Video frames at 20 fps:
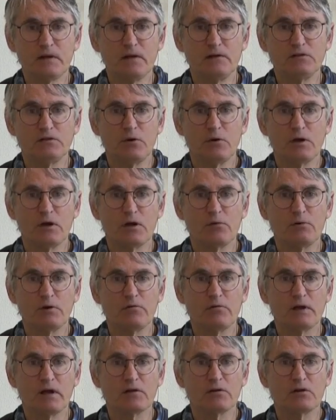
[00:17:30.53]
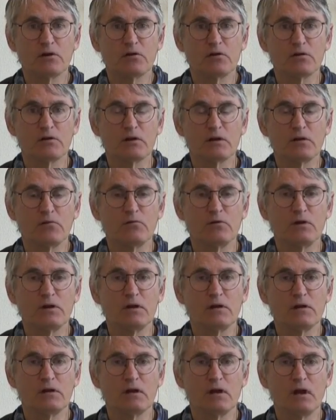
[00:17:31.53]
so I can reflect on it and live with
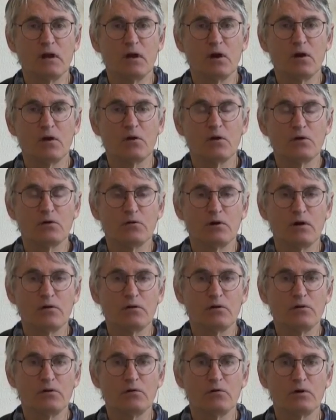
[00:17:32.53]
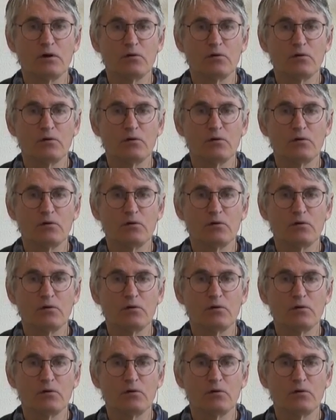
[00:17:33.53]
it, or I try to do